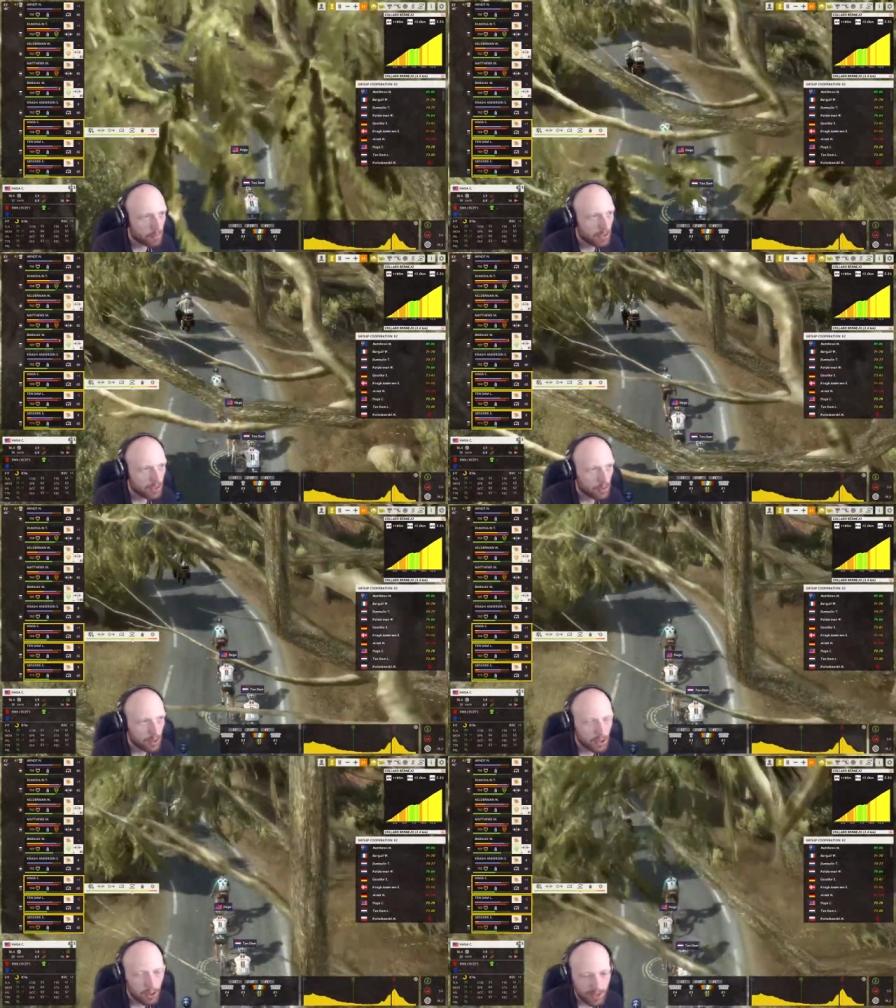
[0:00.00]
but they're going
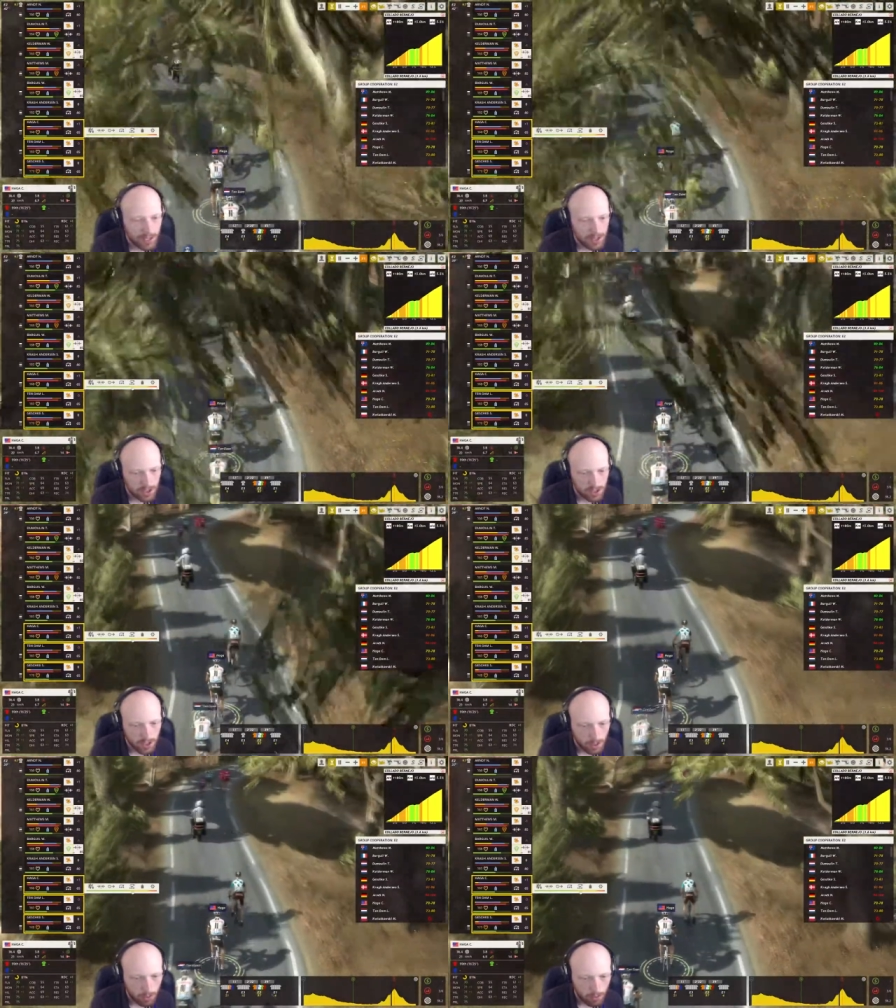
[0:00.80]
a lot
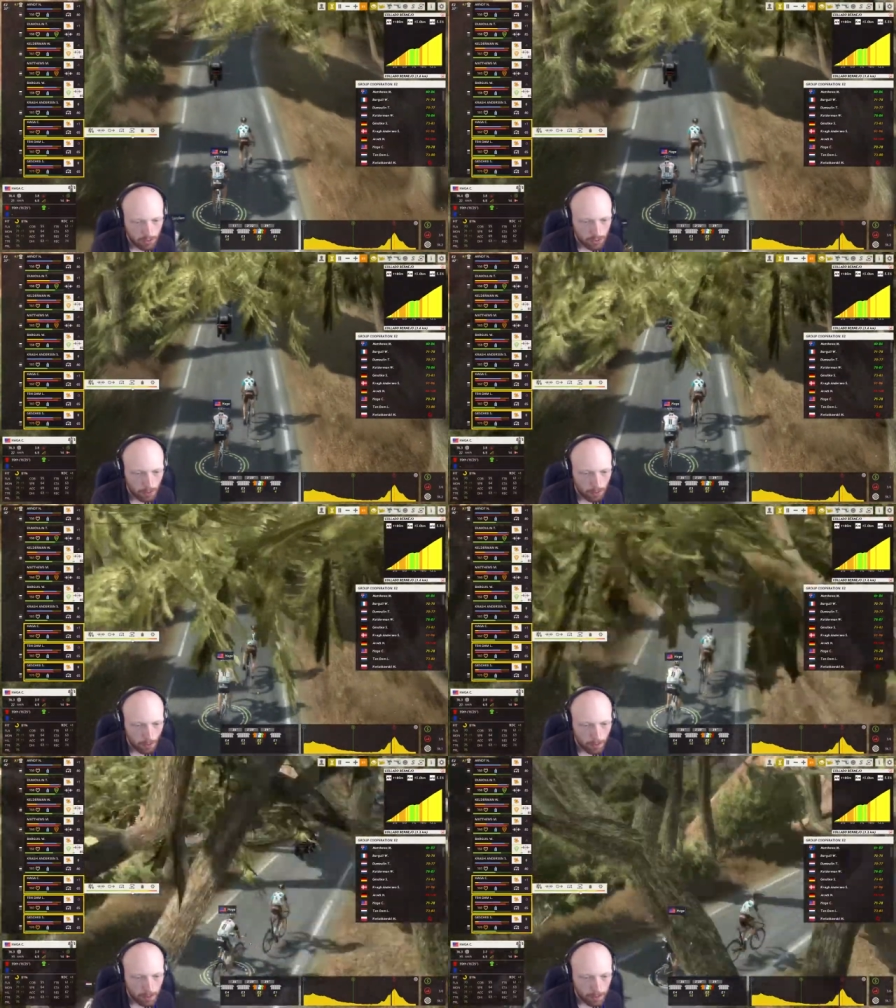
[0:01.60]
easier we've dropped
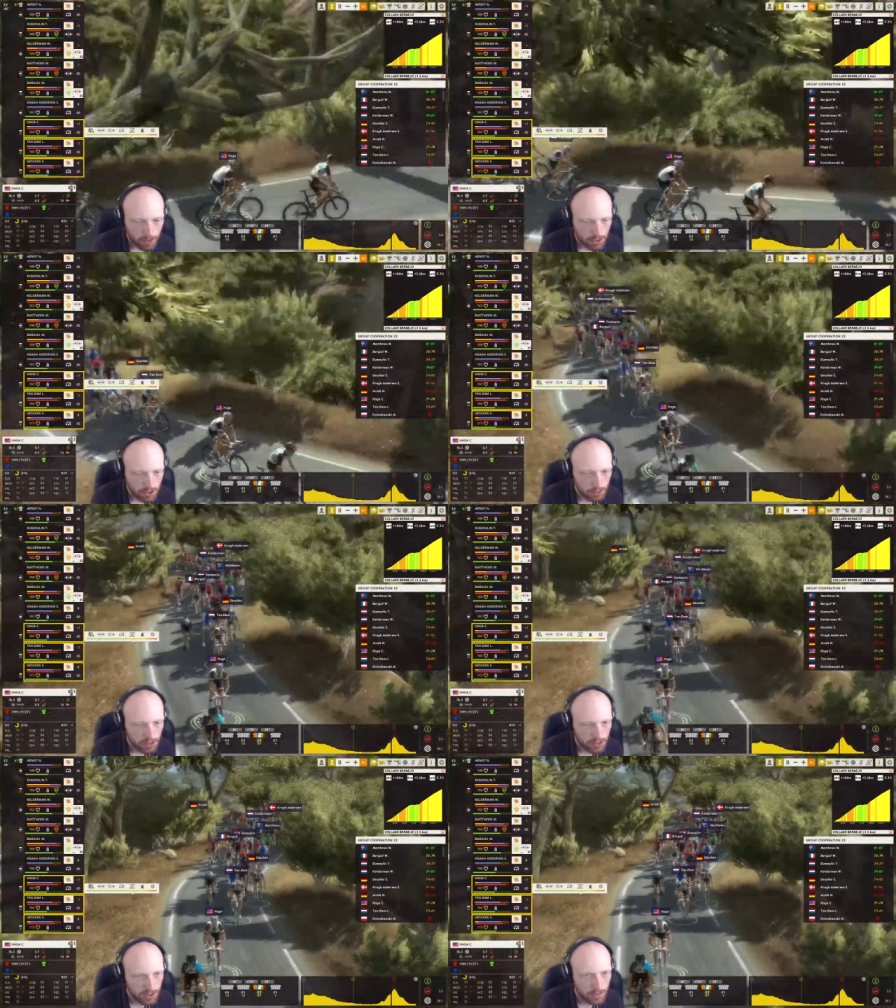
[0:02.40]
probably most of the
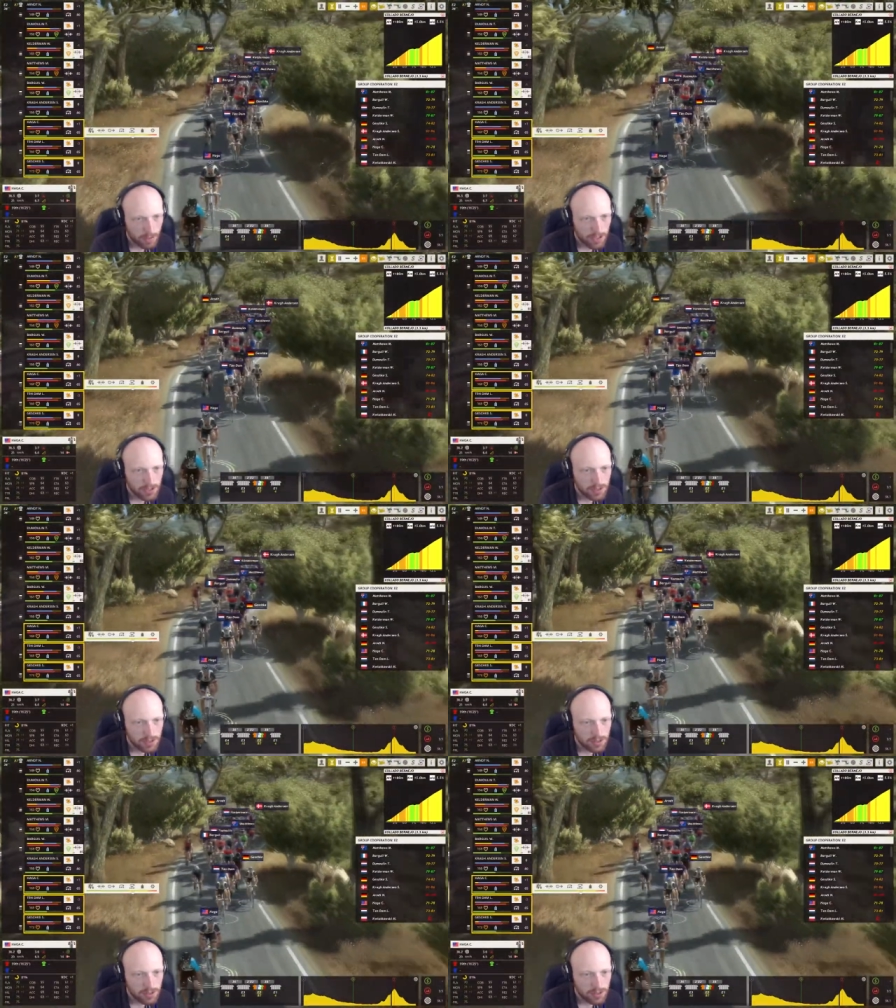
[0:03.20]
sprinters I'd imagine